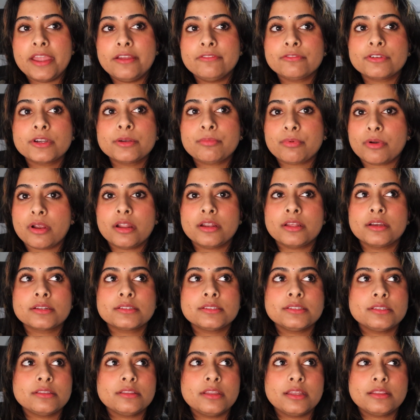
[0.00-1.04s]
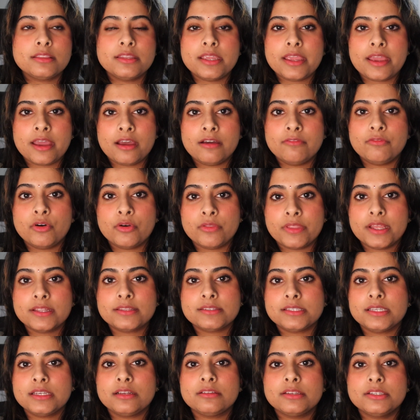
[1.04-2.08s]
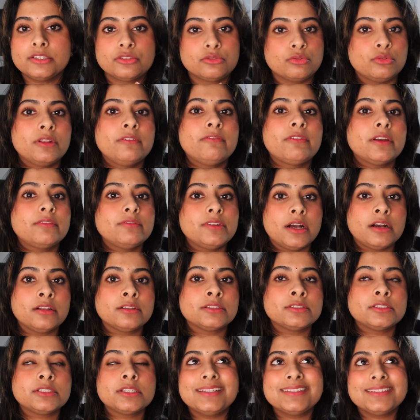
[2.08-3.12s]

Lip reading: Every product that they have on that sale is $25.